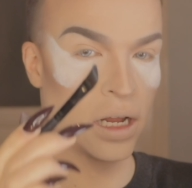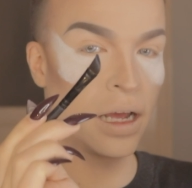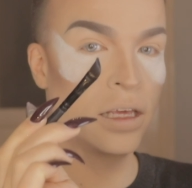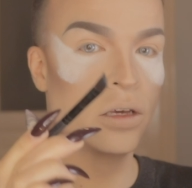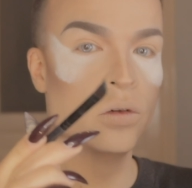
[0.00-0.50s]
and
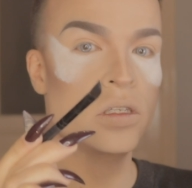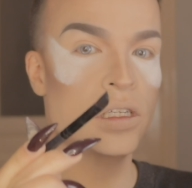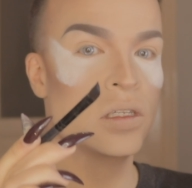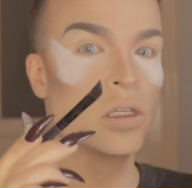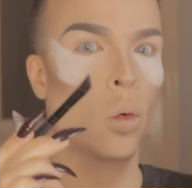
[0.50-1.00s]
I use
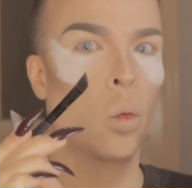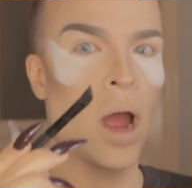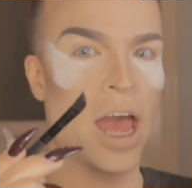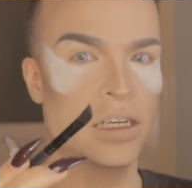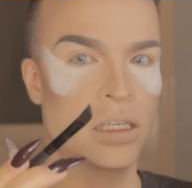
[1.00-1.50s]
this
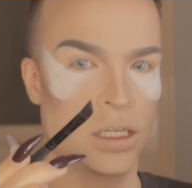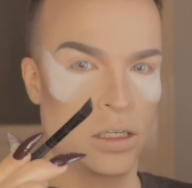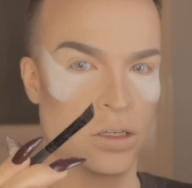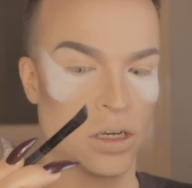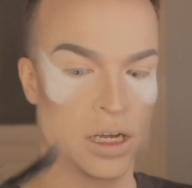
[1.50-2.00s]
wet
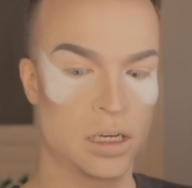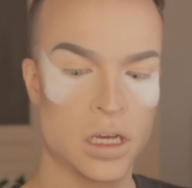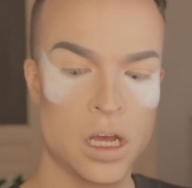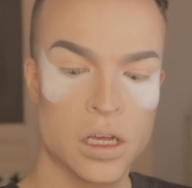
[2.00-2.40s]
tonight.